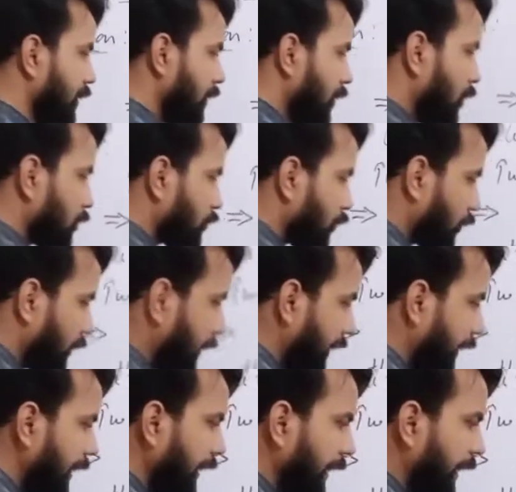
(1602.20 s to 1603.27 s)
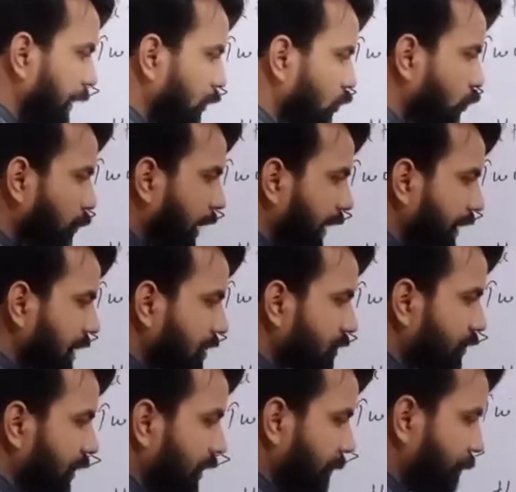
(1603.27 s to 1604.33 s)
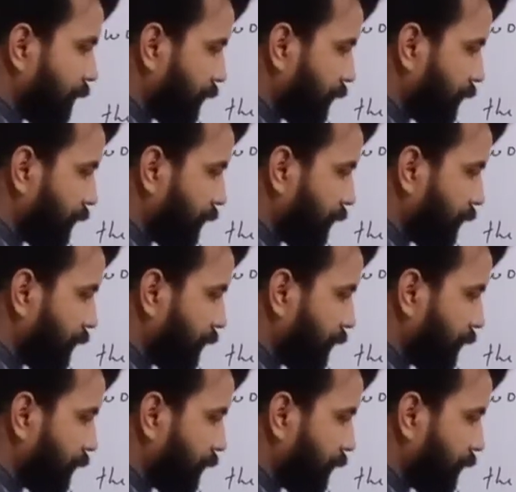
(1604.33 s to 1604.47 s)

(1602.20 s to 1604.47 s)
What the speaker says: So 3 into minus 1,